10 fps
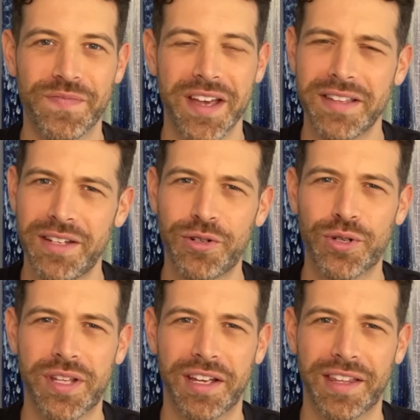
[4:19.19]
That's
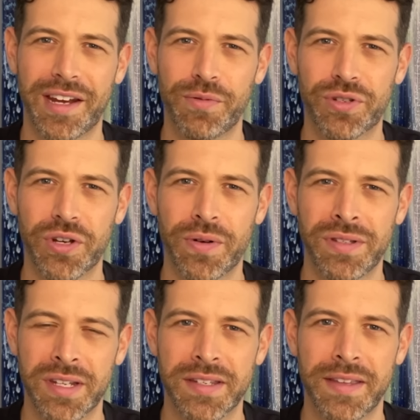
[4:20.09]
interesting that he was so
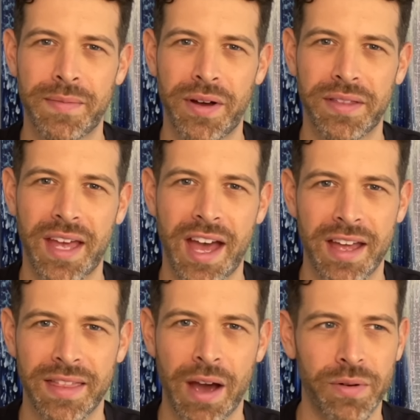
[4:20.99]
insistent about that.
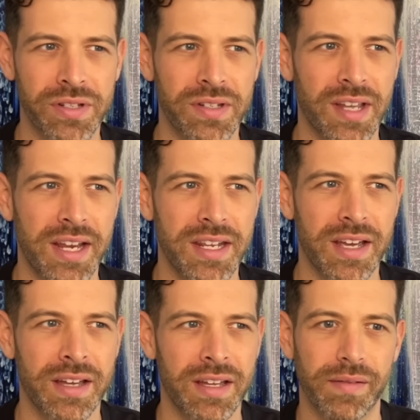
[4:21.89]
And that was his
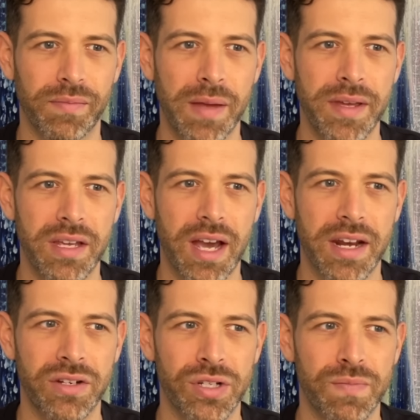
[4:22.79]
idea. Maybe he kind
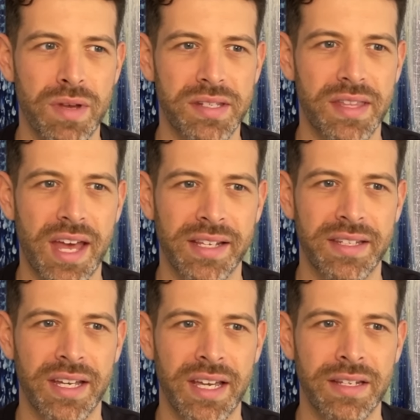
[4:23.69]
of just missed that
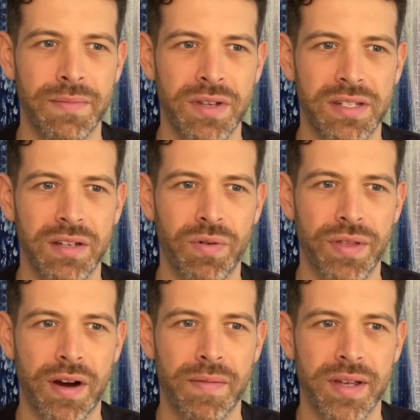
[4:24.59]
intimacy with
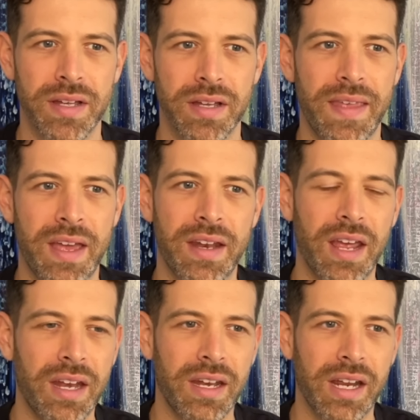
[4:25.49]
ARMY. And
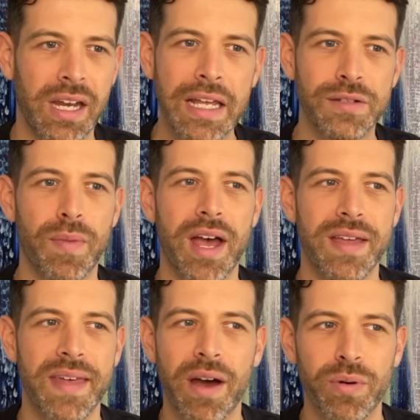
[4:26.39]
in his
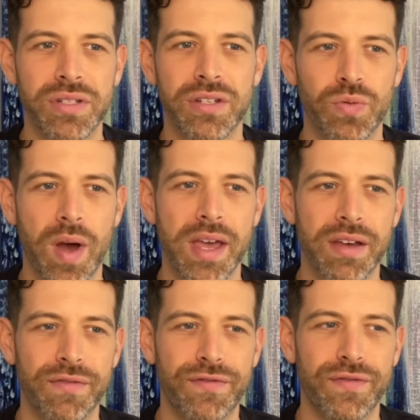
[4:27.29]
mind, that was his way
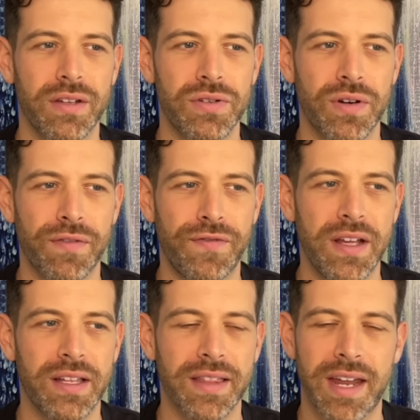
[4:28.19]
of sort of
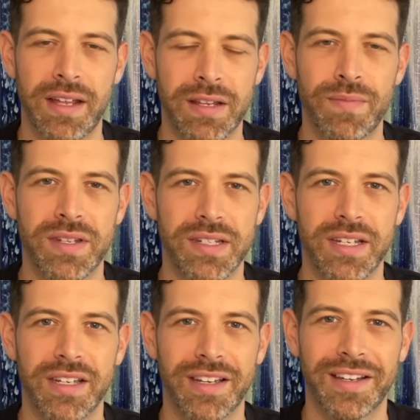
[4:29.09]
feeling that
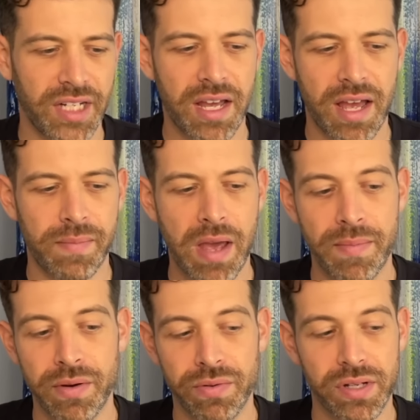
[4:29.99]
intimacy. And
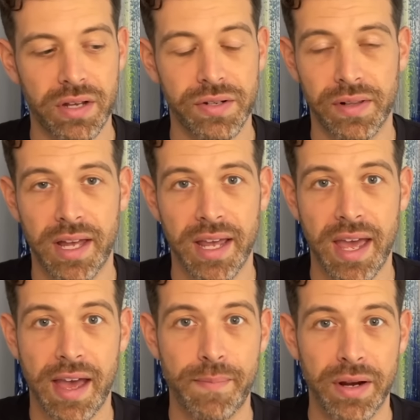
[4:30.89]
maybe it was also like,
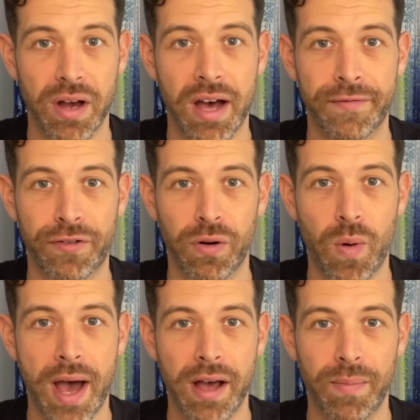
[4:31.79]
hey, I've been gone for a
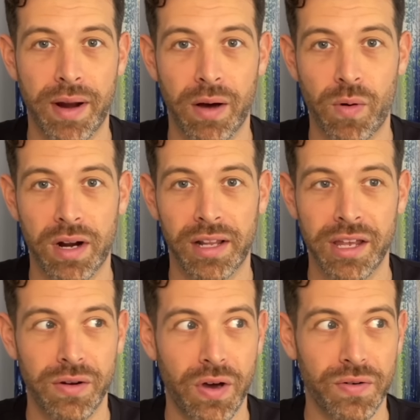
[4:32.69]
while, but I want to let
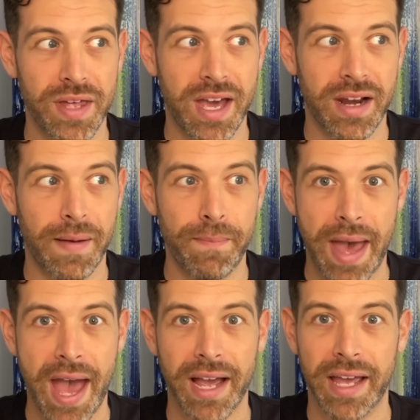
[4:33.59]
you know that I'm
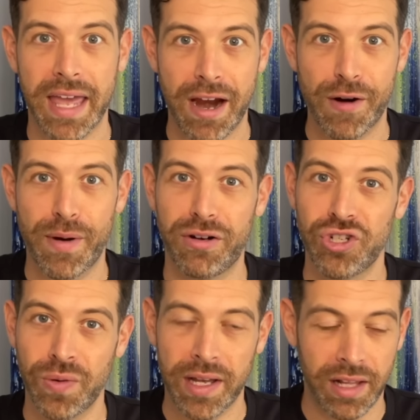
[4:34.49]
back. I care about
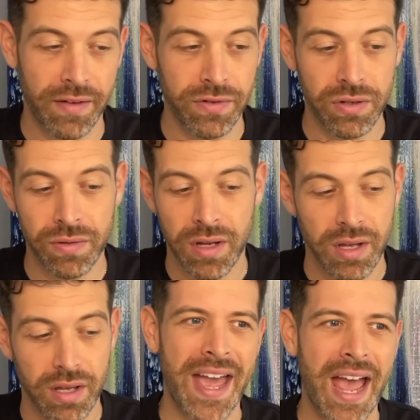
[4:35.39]
you. I love you.
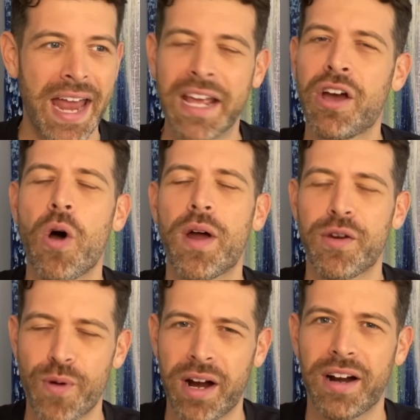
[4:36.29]
I didn't go
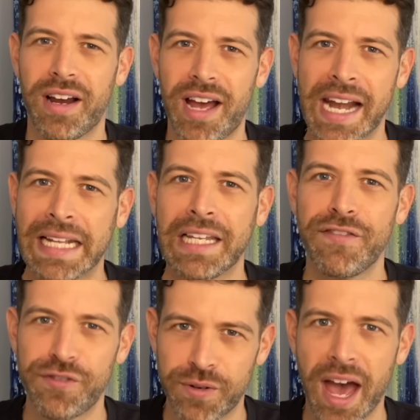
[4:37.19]
anywhere. I didn't
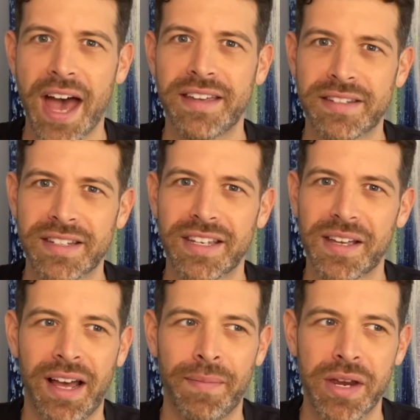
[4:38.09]
leave you guys.
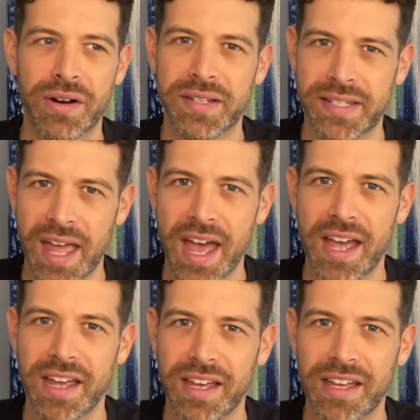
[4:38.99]
I'm here to stay.